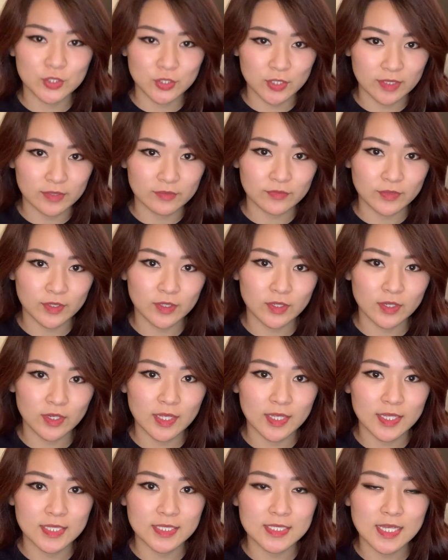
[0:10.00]
Jennifer
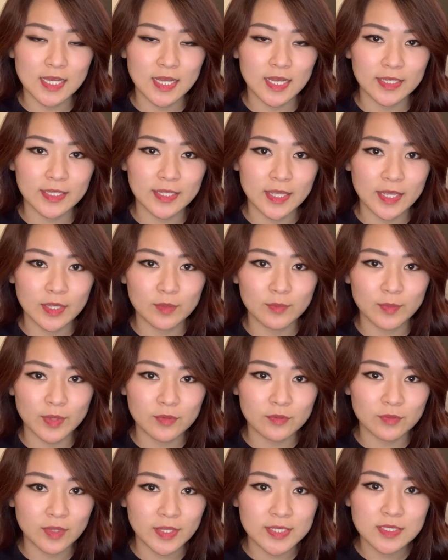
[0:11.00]
and I am a
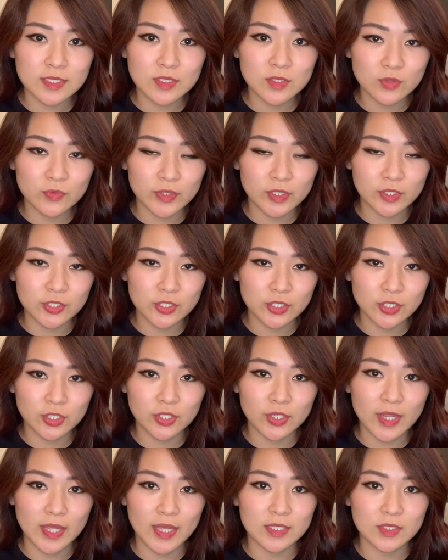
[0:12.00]
licensed
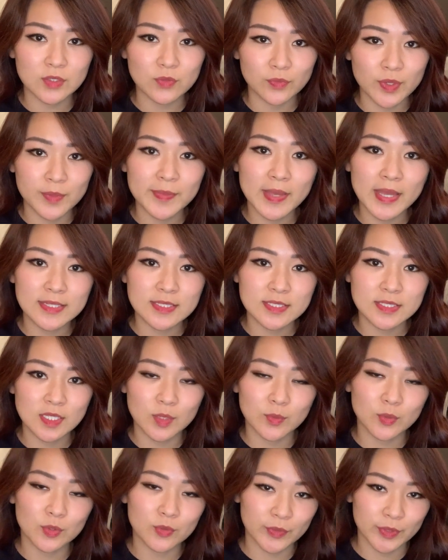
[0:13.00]
realtor at
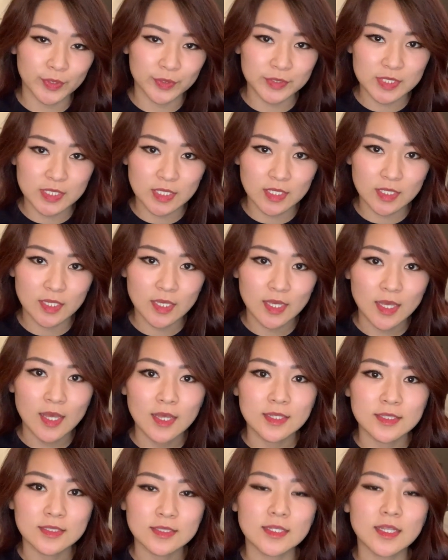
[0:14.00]
Sabre Realty.
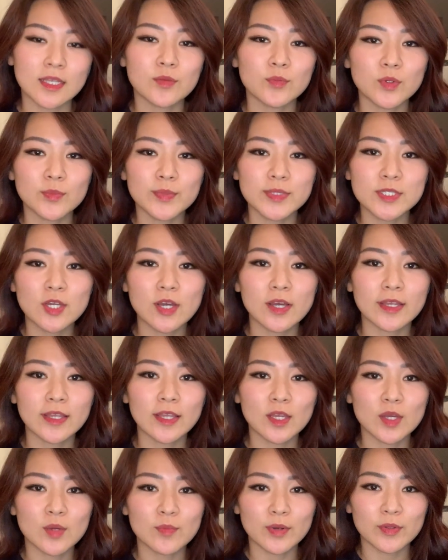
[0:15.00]
Today we'll be
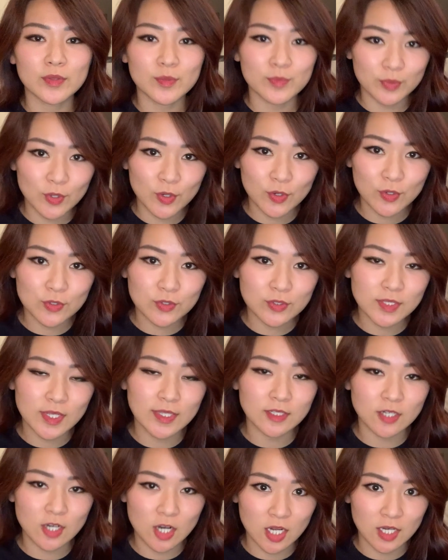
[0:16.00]
talking about the pros
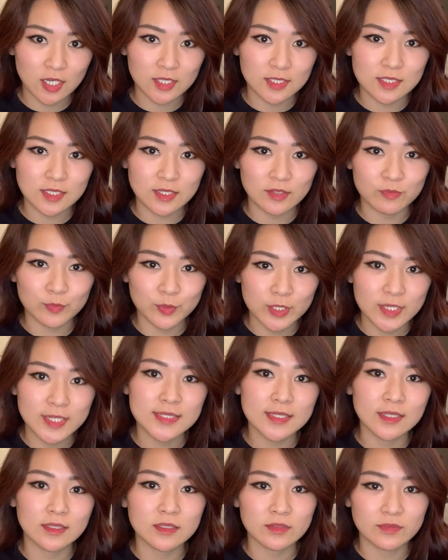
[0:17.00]
and cons of
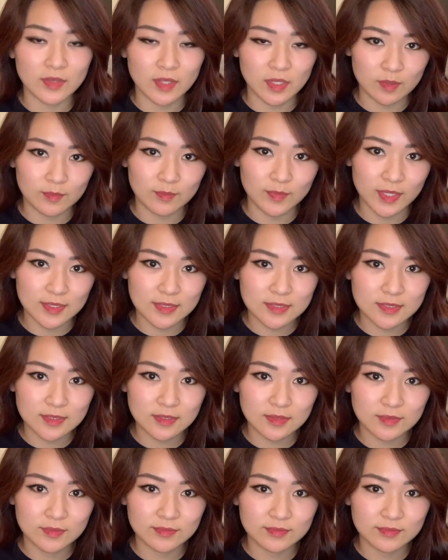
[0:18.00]
pre-sale developments.